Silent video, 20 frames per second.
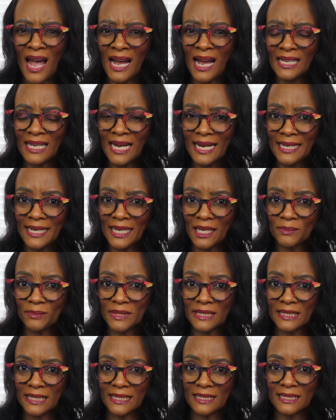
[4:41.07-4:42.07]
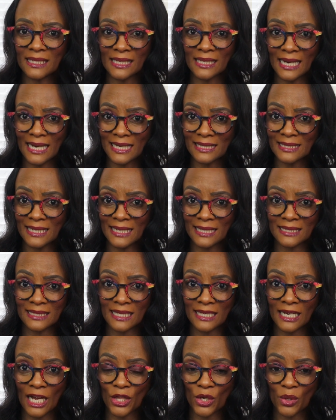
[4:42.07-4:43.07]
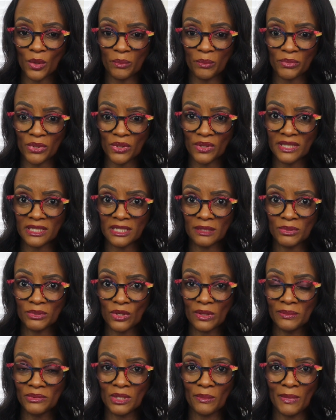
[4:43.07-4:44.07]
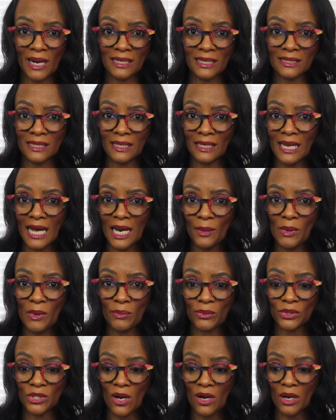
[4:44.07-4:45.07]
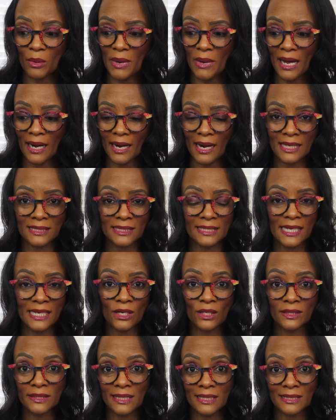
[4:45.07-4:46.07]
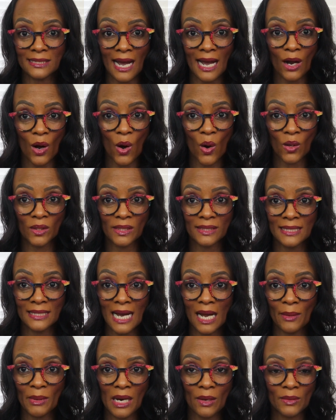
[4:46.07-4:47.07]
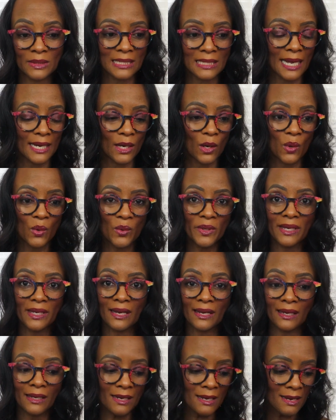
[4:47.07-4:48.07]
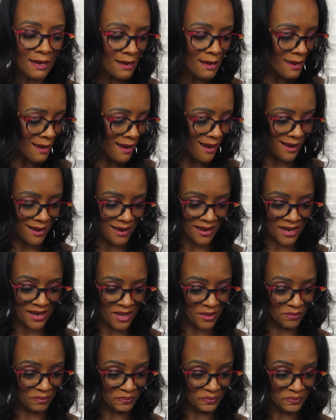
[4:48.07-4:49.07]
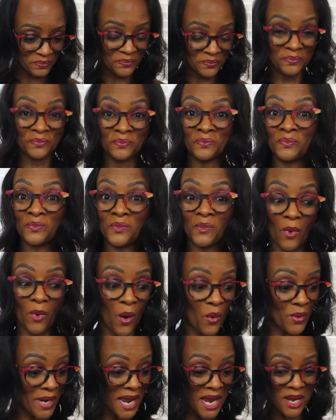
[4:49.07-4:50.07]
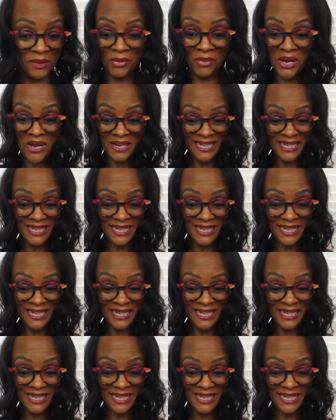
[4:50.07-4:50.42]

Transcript: I like Ipsy. It's, like I said, it's another beauty subscription box, and a lot of people talk about it. I see it on TikTok all the time, and I was like, okay, okay.